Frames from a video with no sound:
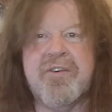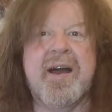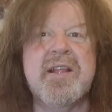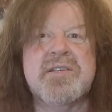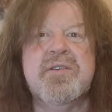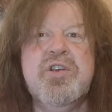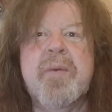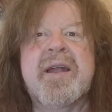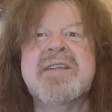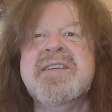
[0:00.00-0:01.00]
finds
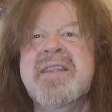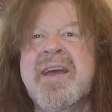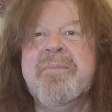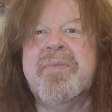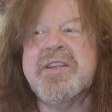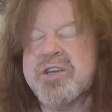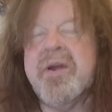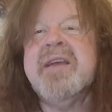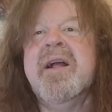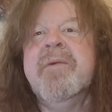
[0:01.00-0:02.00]
humanity there. It's
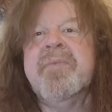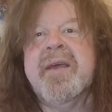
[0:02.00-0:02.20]
great.